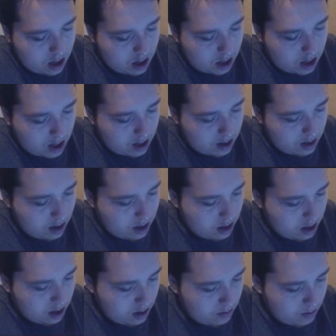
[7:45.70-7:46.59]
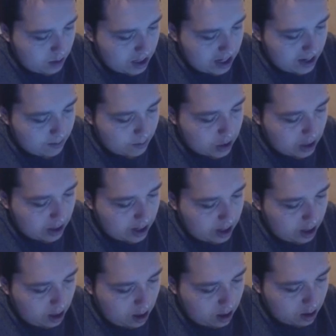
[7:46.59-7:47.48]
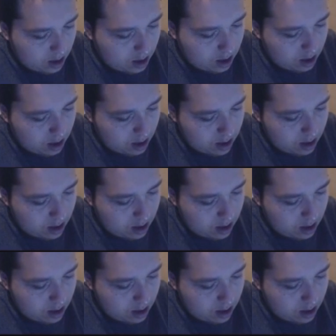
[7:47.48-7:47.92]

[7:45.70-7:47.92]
Okay. Tap to unlock.